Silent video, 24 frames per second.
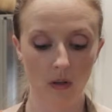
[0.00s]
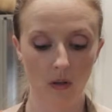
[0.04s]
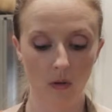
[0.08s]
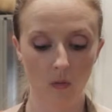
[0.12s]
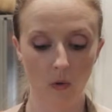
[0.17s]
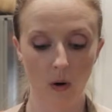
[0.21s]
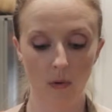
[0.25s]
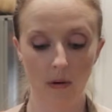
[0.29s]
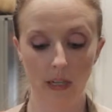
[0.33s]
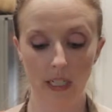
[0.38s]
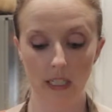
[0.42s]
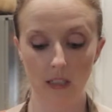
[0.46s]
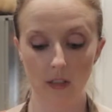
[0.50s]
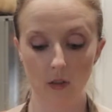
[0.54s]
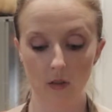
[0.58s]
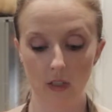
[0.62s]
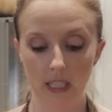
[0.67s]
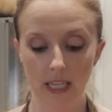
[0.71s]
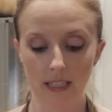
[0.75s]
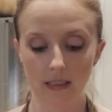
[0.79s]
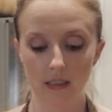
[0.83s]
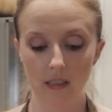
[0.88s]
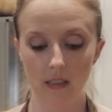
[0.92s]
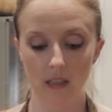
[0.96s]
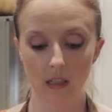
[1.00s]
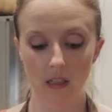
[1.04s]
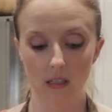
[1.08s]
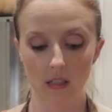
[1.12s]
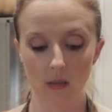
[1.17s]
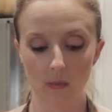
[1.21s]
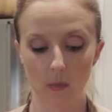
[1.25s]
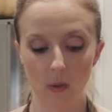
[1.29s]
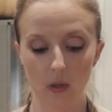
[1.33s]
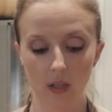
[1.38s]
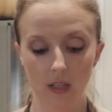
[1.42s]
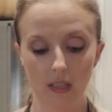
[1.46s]
what we're going to do next
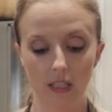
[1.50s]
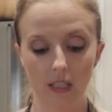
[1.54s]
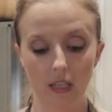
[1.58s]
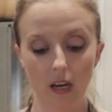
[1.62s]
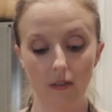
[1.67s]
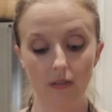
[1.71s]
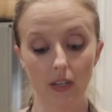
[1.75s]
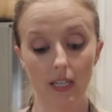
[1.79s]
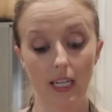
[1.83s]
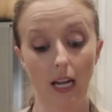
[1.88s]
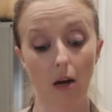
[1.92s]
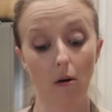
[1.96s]
is put it in the oven.